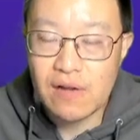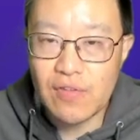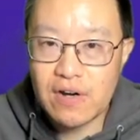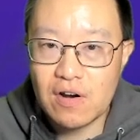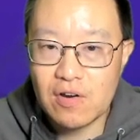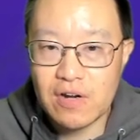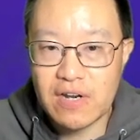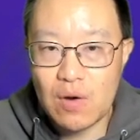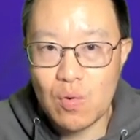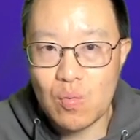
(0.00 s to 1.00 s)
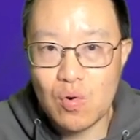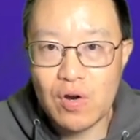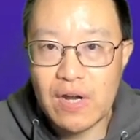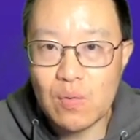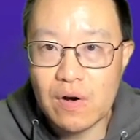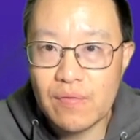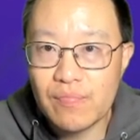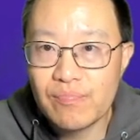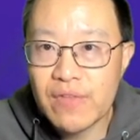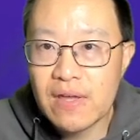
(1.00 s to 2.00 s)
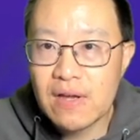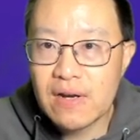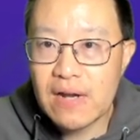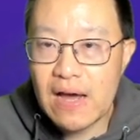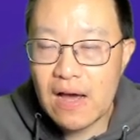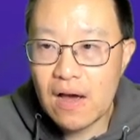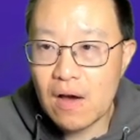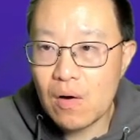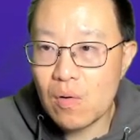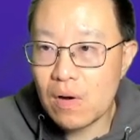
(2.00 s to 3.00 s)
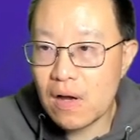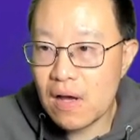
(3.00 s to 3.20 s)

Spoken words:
the target that we're working with. Now,